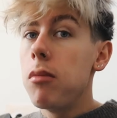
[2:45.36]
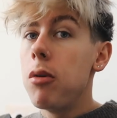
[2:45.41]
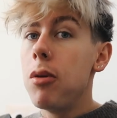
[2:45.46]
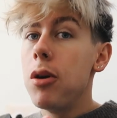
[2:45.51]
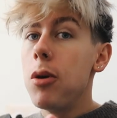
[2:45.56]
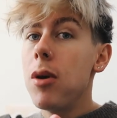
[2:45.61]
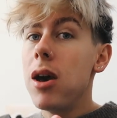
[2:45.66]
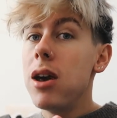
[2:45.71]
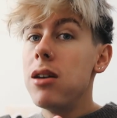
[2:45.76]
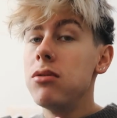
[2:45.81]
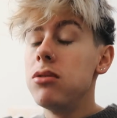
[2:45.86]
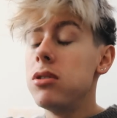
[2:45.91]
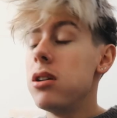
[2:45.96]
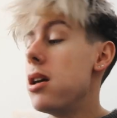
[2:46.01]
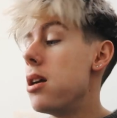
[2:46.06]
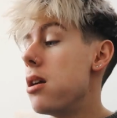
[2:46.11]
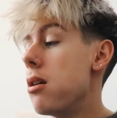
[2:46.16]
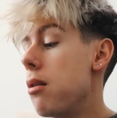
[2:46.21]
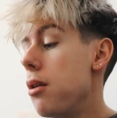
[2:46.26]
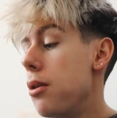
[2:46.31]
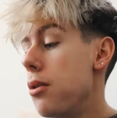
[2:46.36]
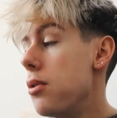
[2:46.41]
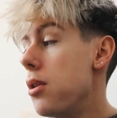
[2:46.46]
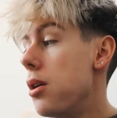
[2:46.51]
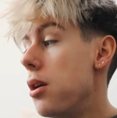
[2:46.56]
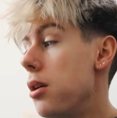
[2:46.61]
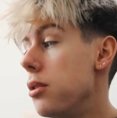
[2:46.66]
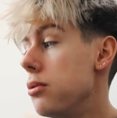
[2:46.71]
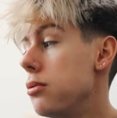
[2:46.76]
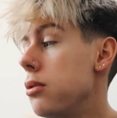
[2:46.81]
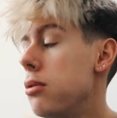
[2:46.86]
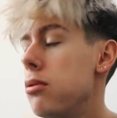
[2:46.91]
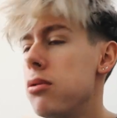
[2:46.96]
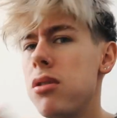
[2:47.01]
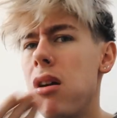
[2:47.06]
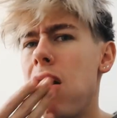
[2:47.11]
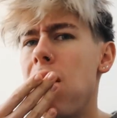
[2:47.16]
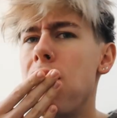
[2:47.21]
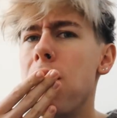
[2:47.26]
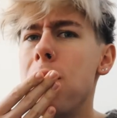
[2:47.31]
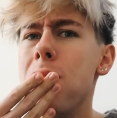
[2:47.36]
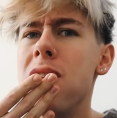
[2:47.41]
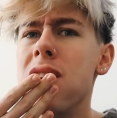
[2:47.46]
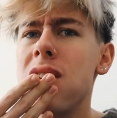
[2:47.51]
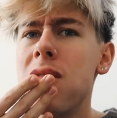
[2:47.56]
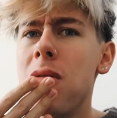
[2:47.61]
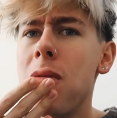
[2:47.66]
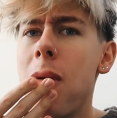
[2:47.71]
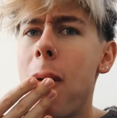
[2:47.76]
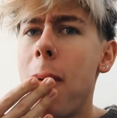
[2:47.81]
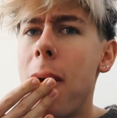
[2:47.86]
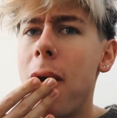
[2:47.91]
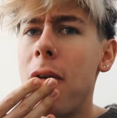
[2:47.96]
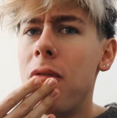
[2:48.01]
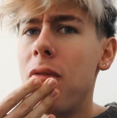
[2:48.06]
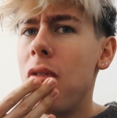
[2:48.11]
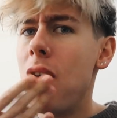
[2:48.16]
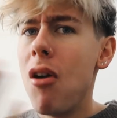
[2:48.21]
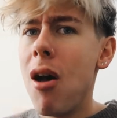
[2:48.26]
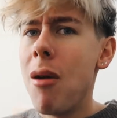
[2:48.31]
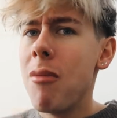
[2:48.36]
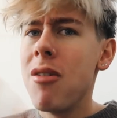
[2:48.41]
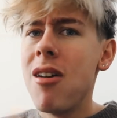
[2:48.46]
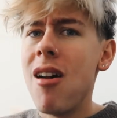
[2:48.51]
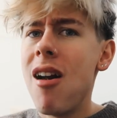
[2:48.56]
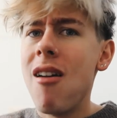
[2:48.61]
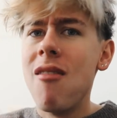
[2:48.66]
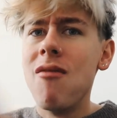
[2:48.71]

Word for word: But we'll let him see. Who knows? Sorry for being my mouthful. I'm gonna